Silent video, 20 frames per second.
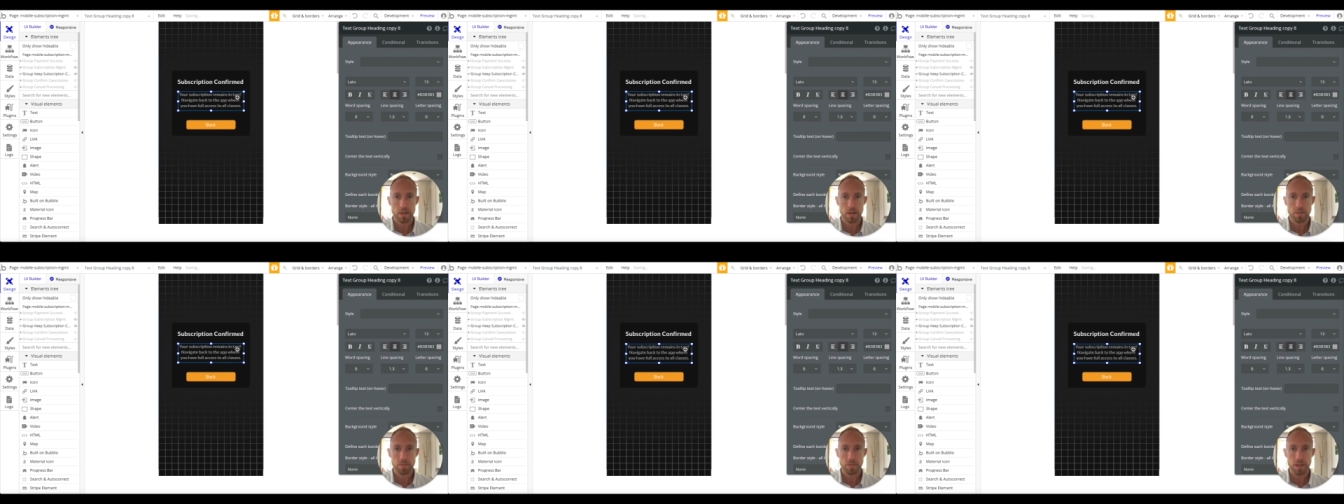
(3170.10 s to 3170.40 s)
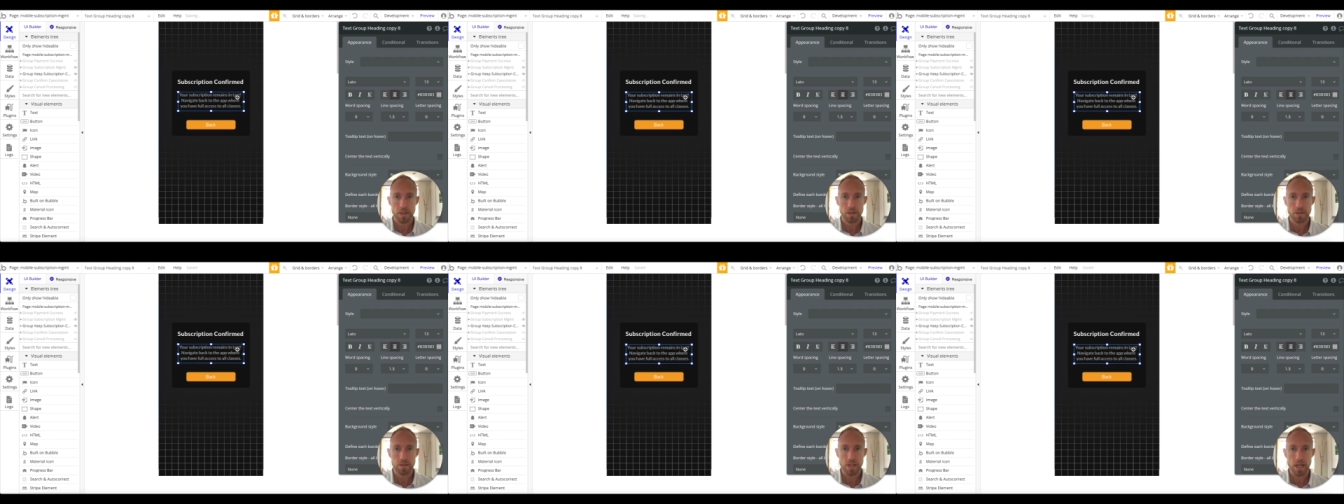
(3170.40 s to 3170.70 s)

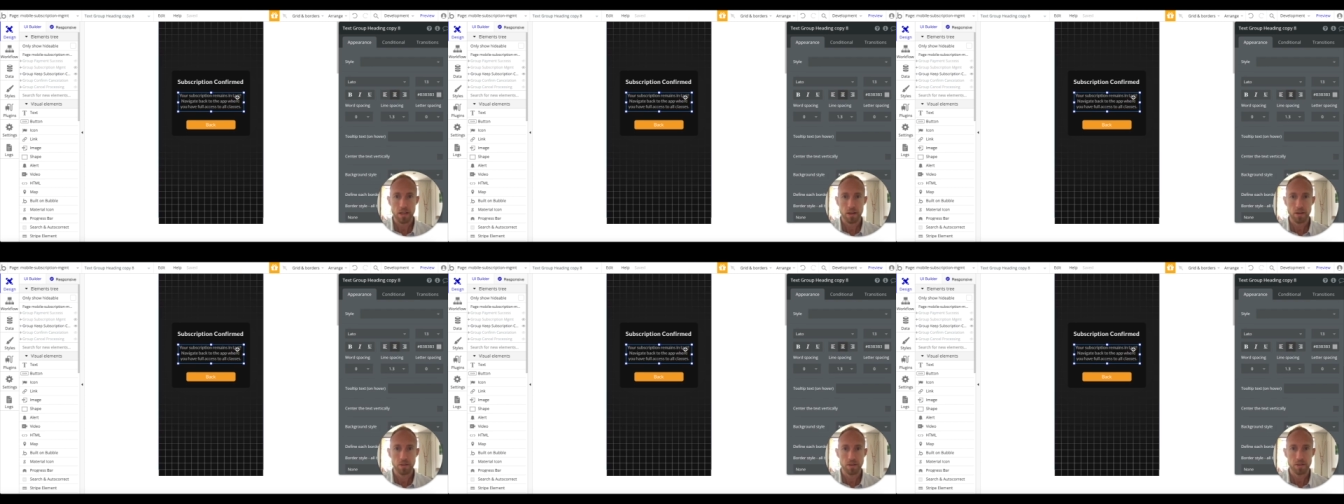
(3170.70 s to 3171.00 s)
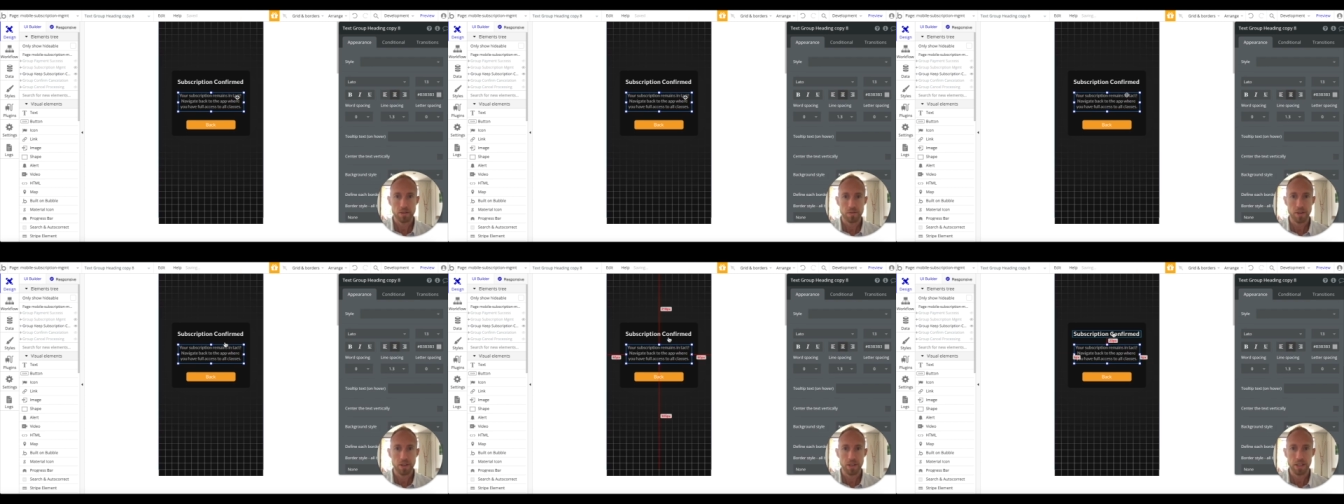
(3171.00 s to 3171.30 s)
because that
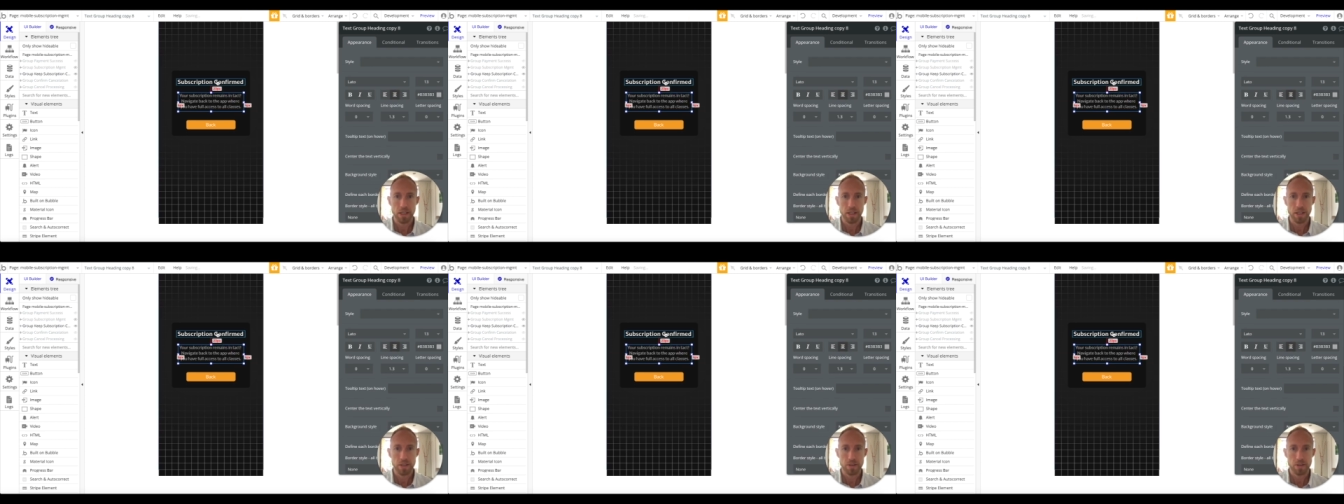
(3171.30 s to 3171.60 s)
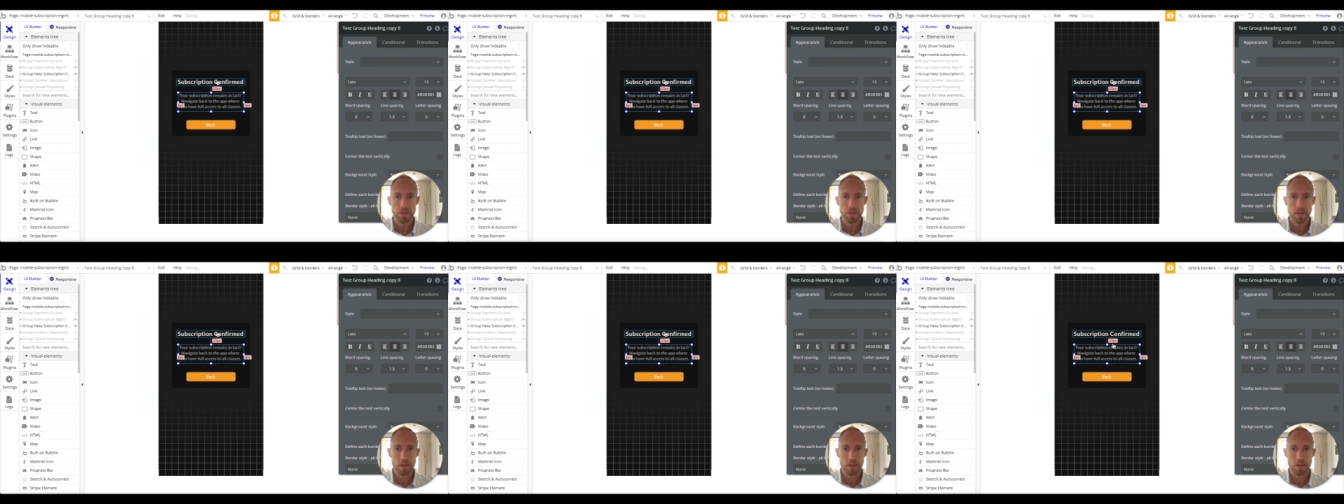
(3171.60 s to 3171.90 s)
looks very
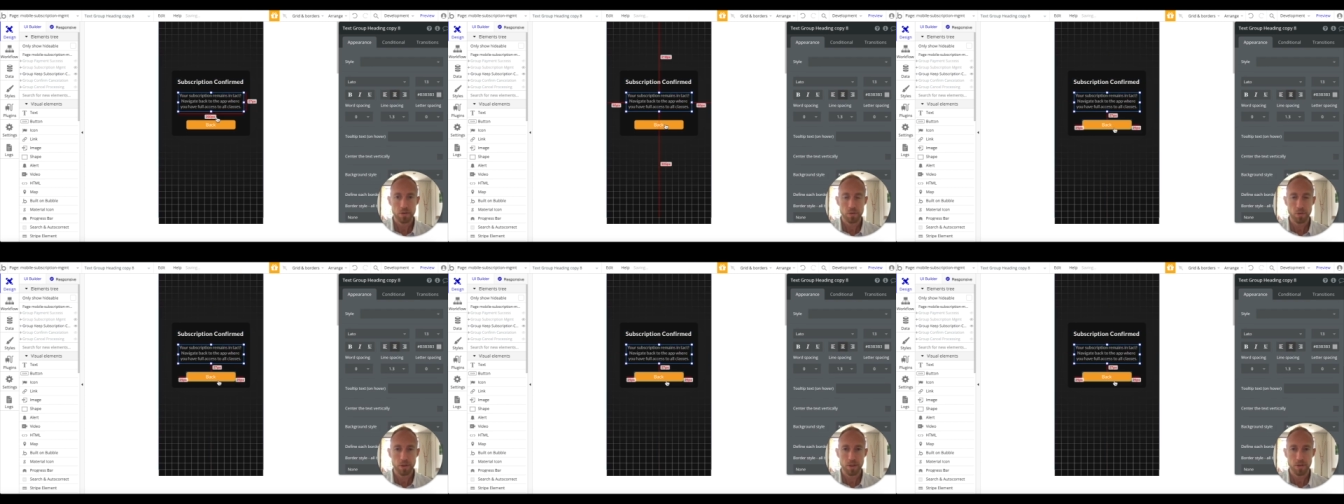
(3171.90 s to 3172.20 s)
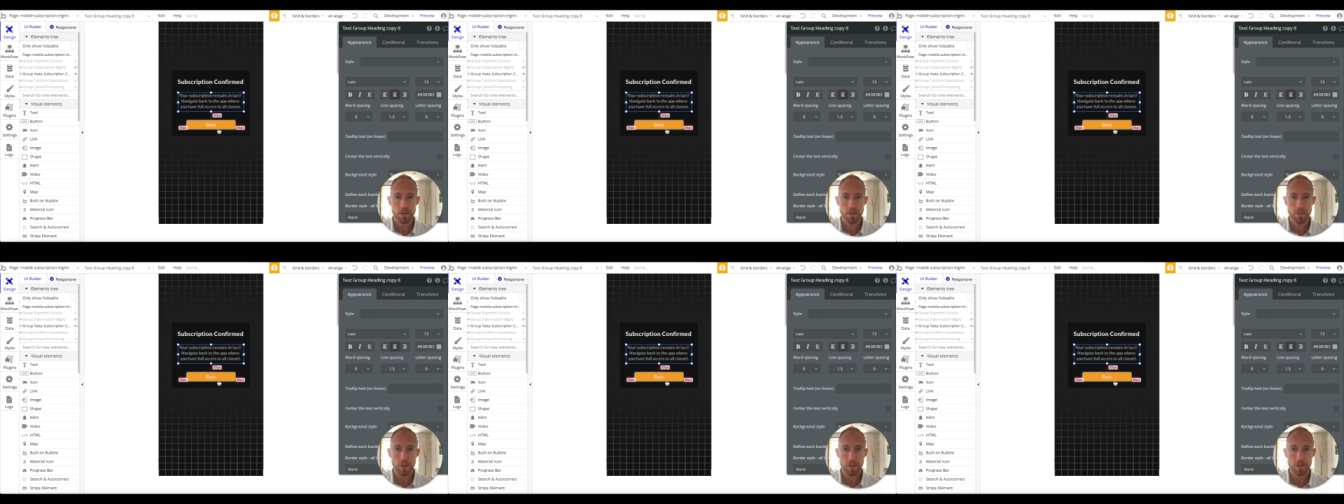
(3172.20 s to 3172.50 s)
nice.
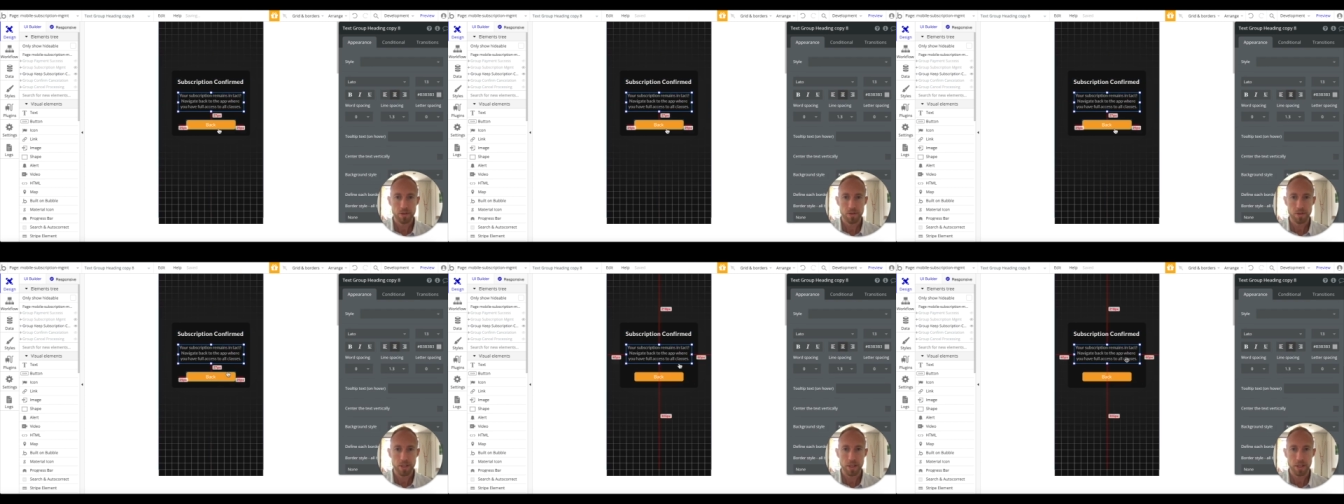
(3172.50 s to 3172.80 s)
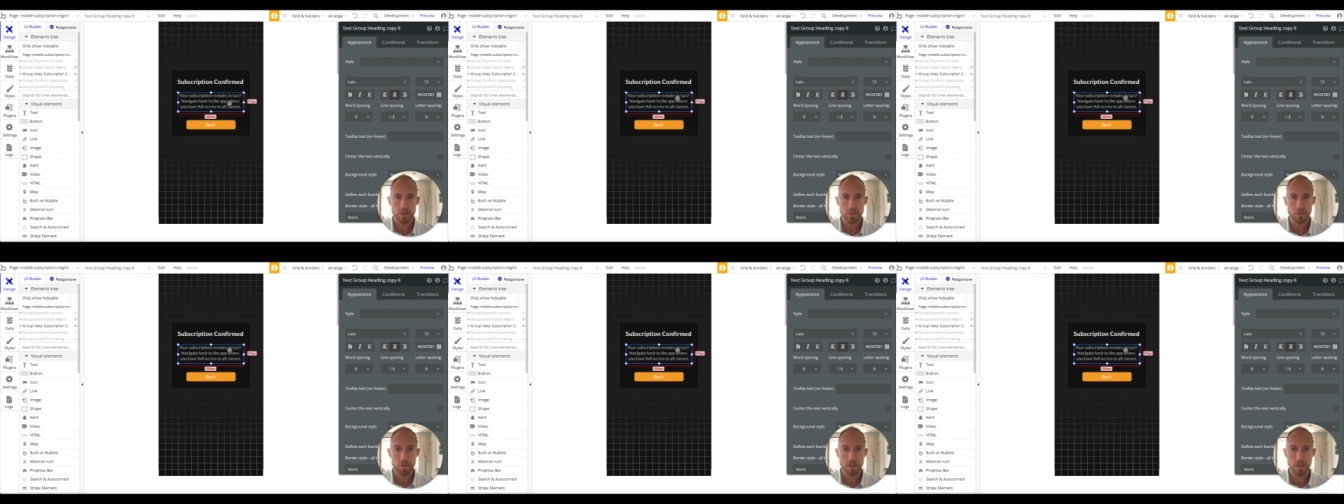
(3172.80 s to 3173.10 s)
23 pixels there,
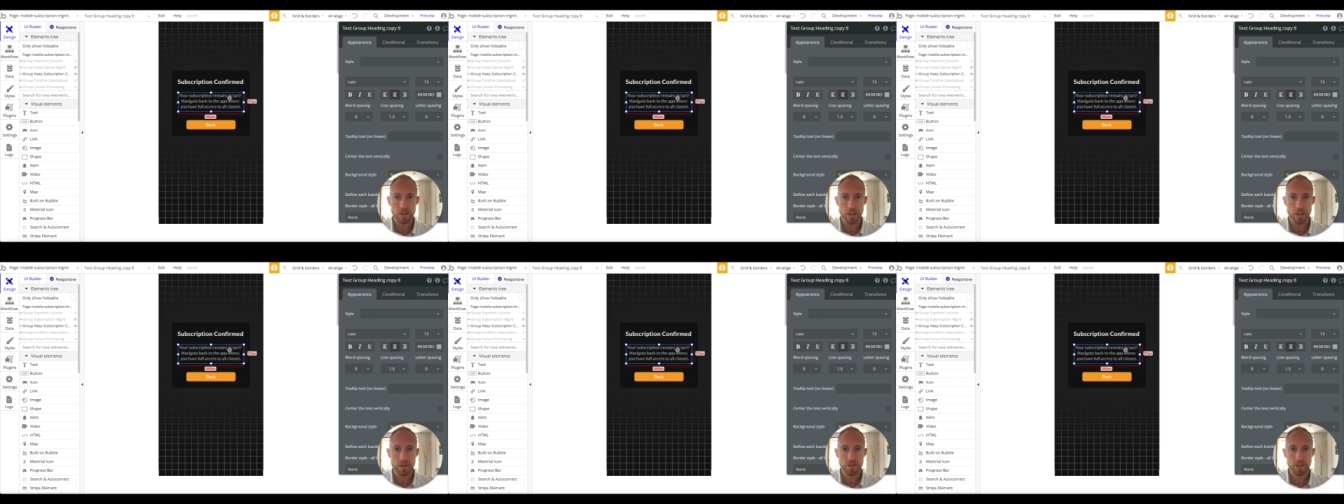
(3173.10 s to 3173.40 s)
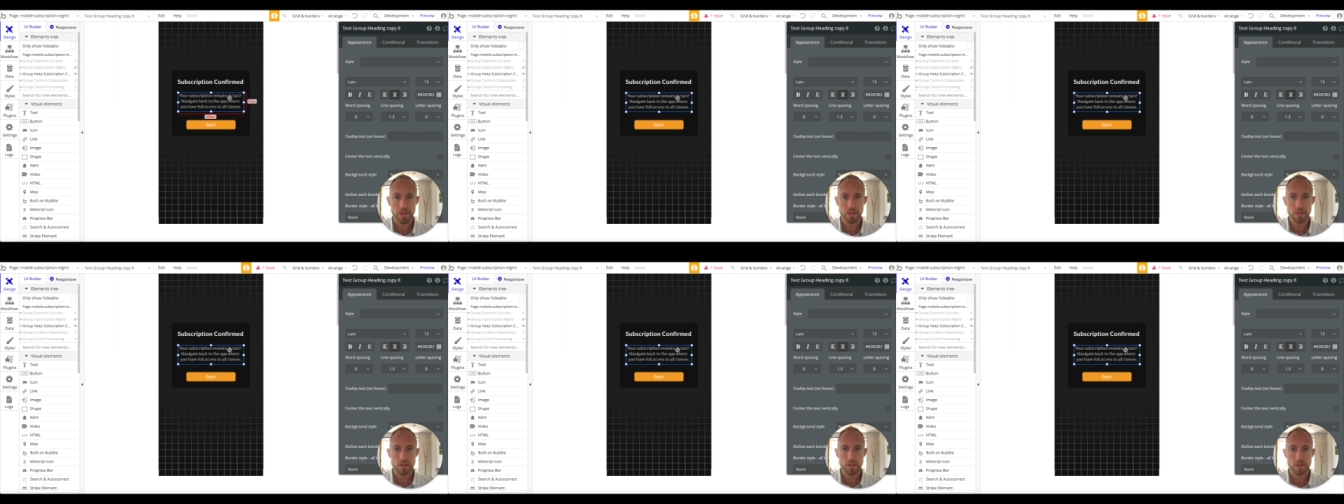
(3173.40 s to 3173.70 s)
27,